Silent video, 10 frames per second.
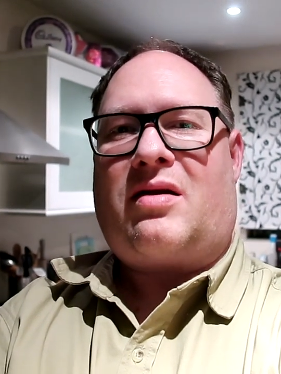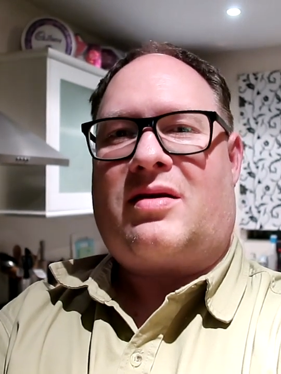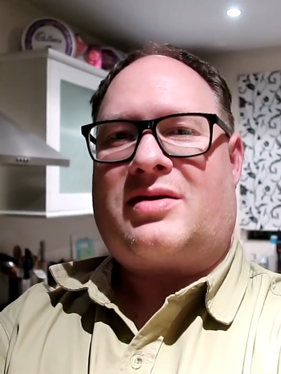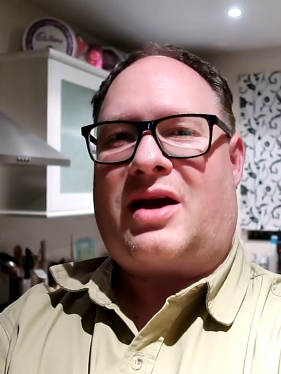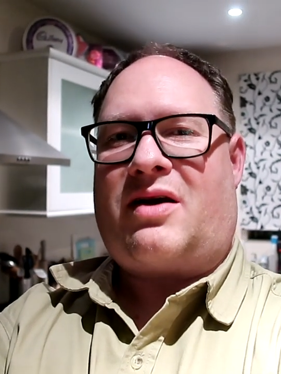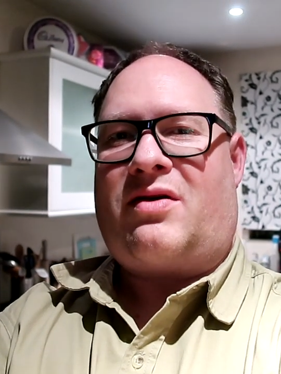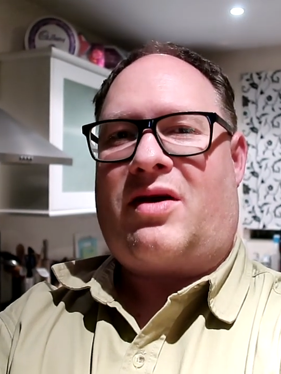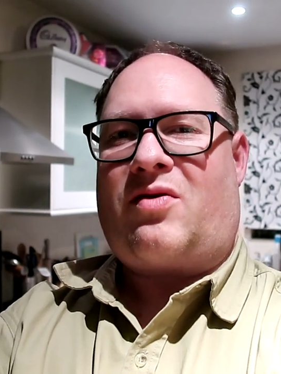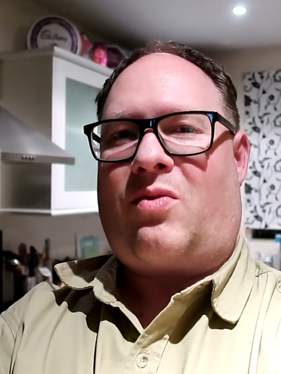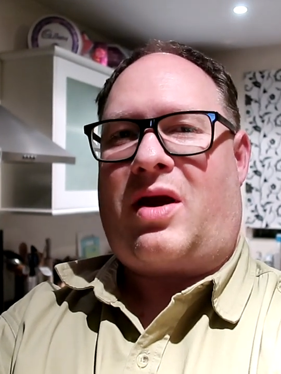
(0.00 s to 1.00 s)
to see her
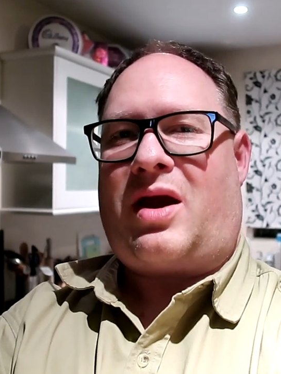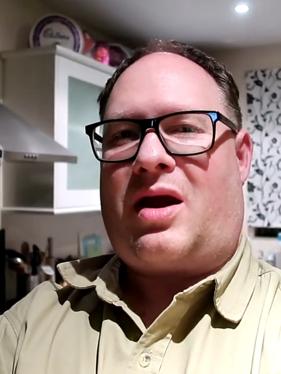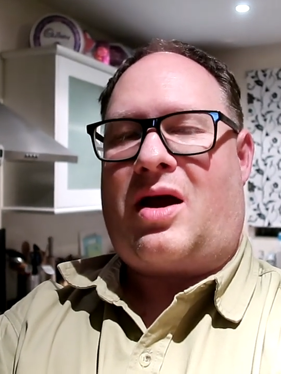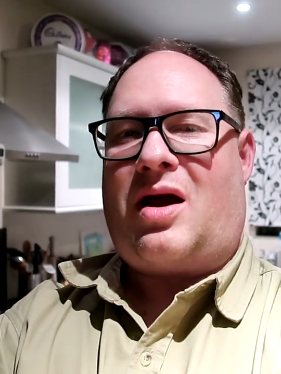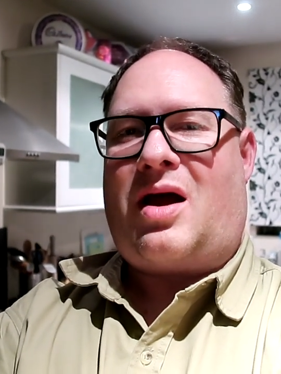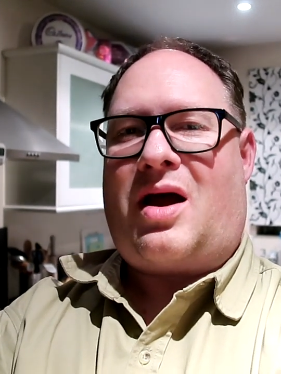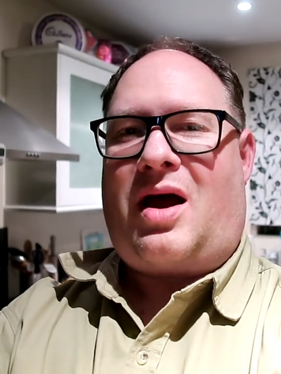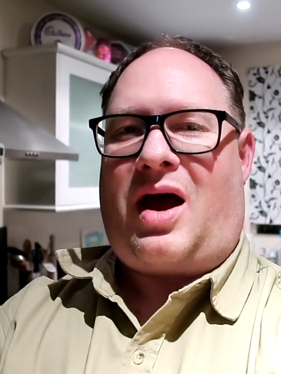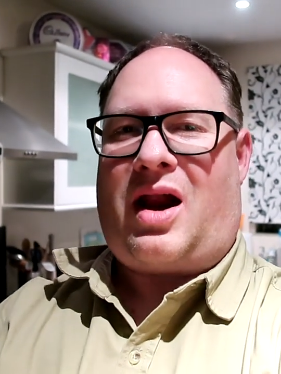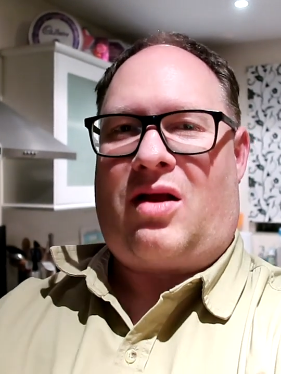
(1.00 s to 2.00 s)
this week,
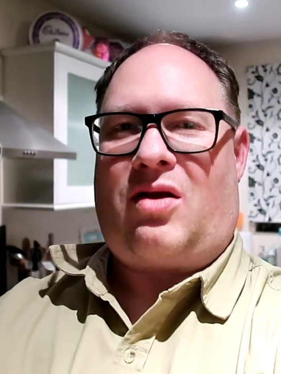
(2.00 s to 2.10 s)
and